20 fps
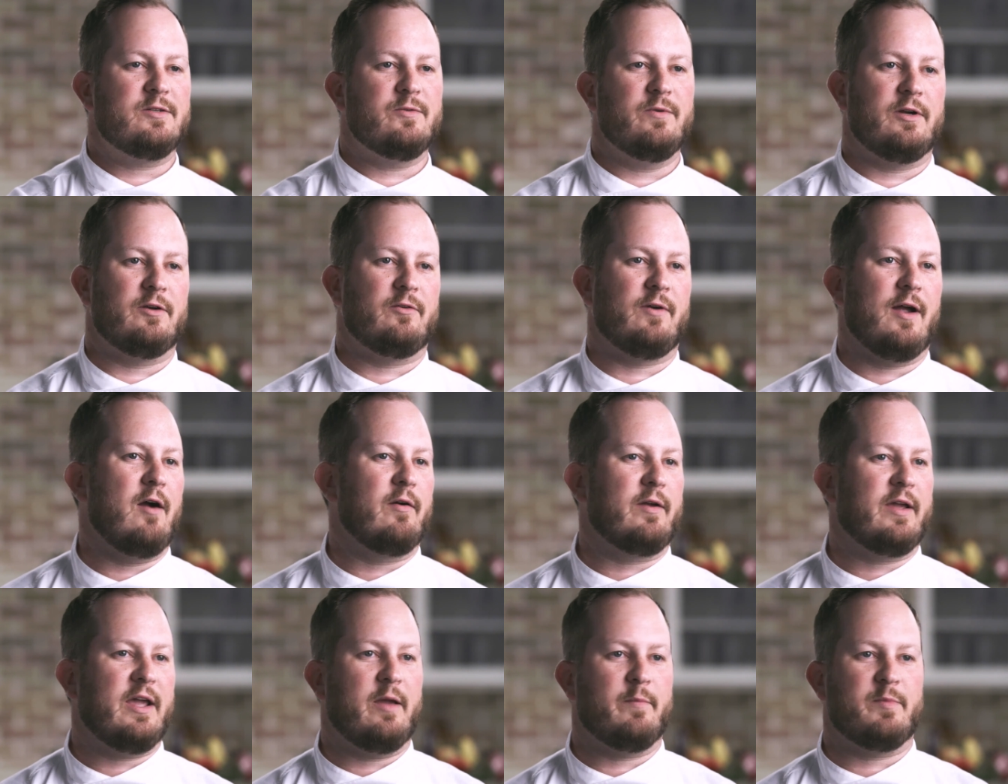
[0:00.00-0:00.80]
to in a
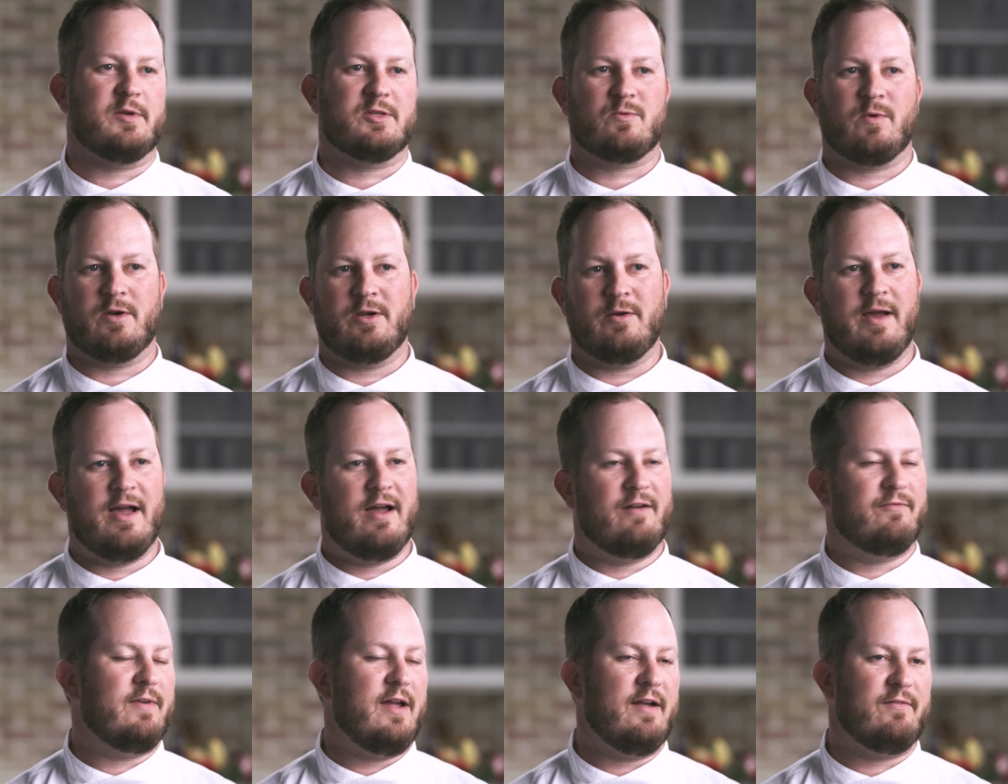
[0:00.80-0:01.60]
ground campus where you
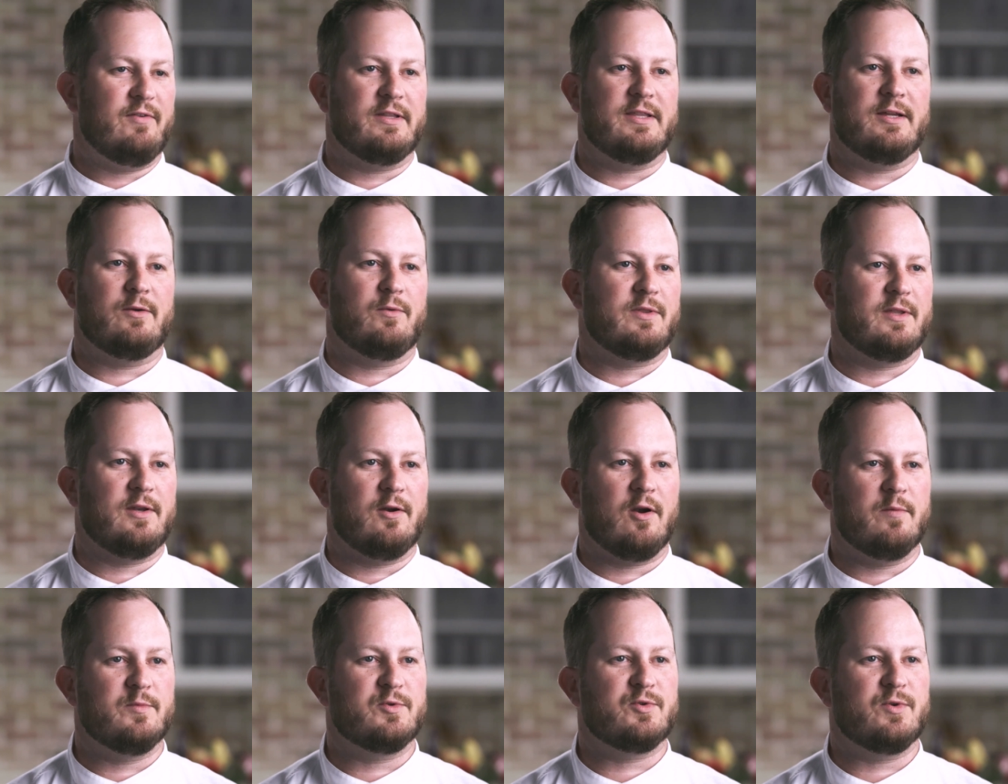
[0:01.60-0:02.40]
have everything within
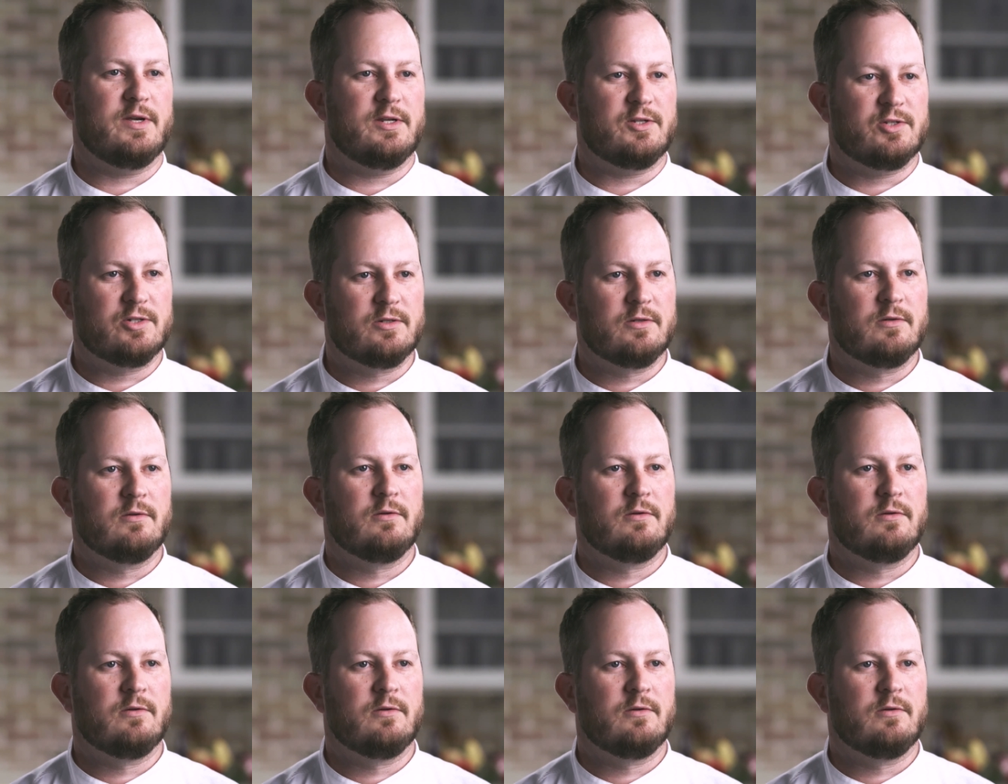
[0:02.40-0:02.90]
arm's reach.